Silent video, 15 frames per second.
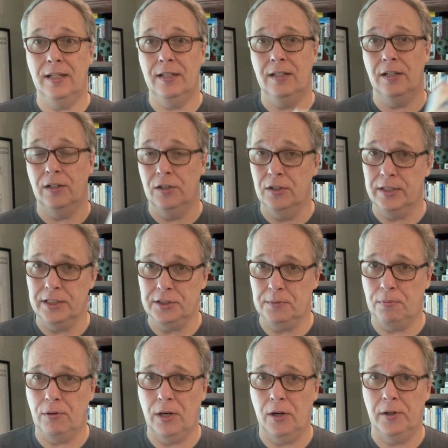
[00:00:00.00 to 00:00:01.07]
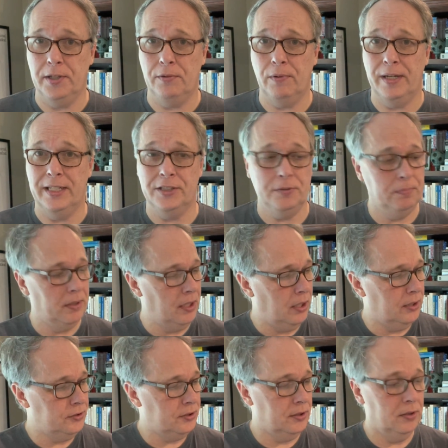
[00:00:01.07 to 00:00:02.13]
look at your priority rates, but
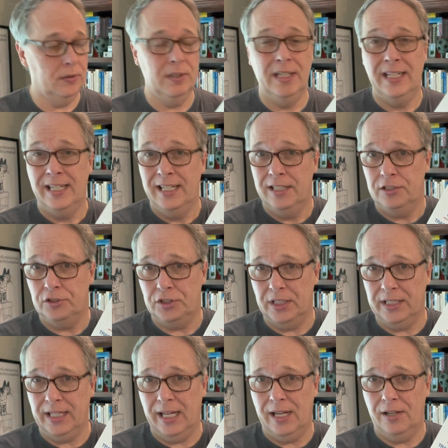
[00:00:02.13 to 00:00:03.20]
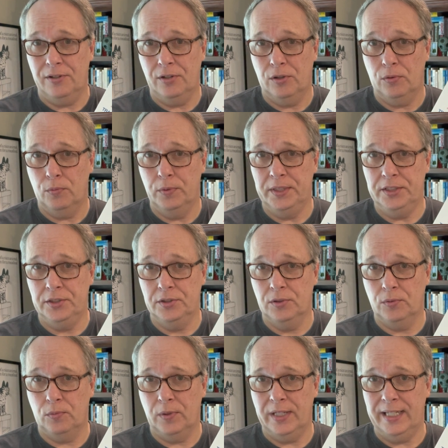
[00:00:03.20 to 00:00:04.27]
also check out regional
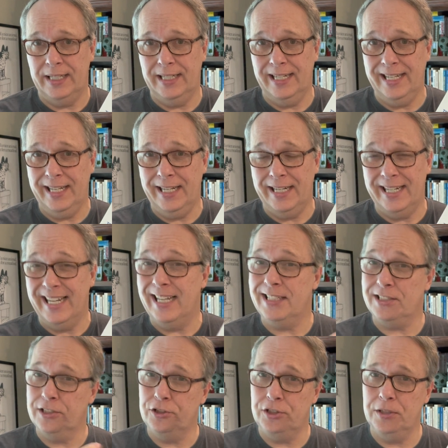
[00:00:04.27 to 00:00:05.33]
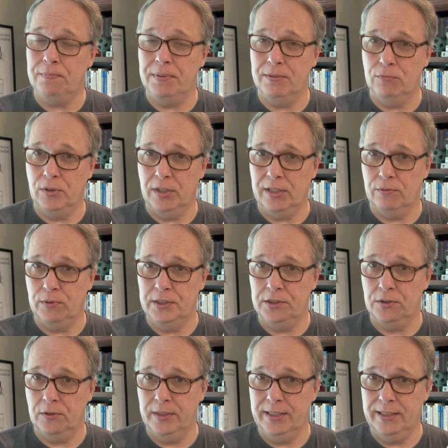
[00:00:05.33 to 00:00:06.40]
rate A. It has to ship in one of the
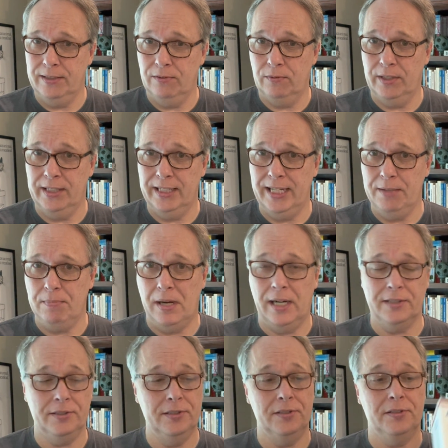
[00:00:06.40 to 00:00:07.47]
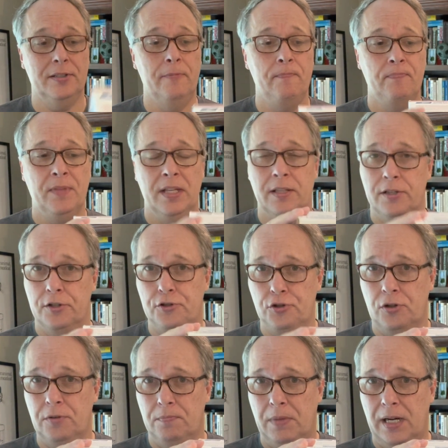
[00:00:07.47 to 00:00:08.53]
regional rate A boxes. The
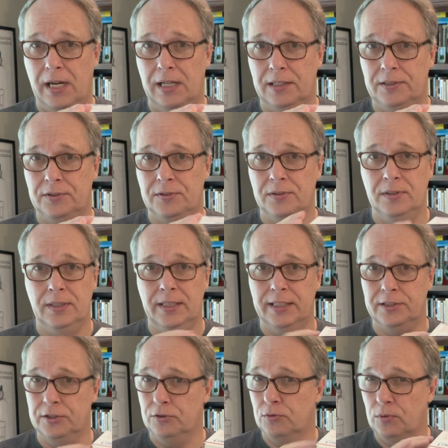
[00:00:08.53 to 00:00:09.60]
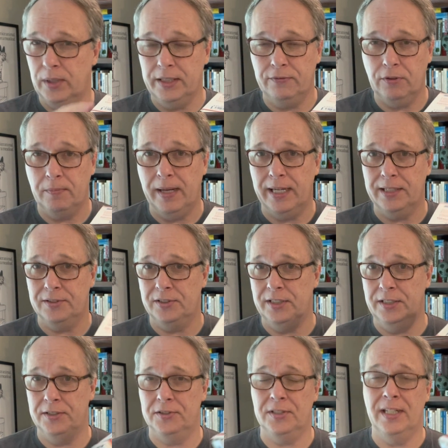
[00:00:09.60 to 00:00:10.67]
shirt box is great for
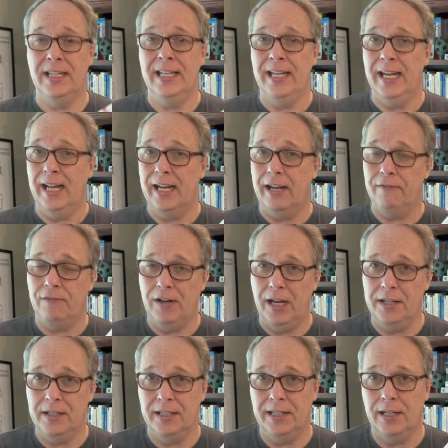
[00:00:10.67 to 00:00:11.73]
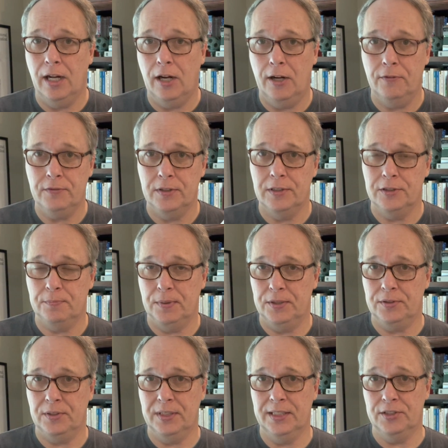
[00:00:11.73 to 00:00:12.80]
magazines, and I find that it often,
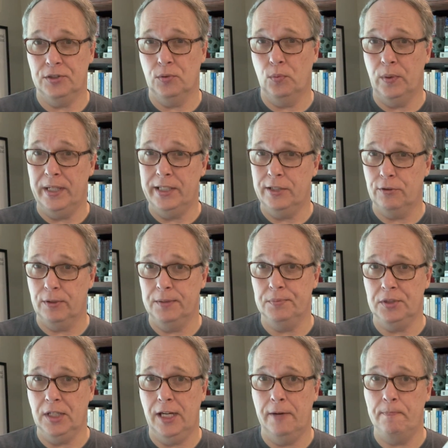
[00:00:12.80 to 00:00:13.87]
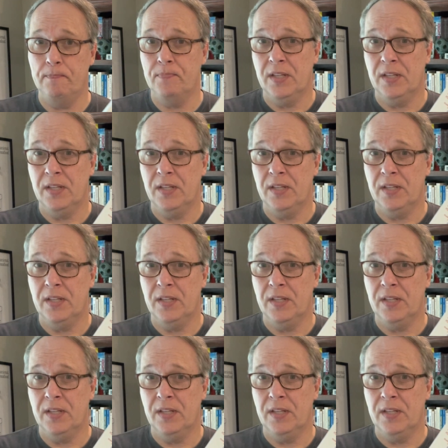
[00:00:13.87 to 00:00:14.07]
especially as the weight creeps up,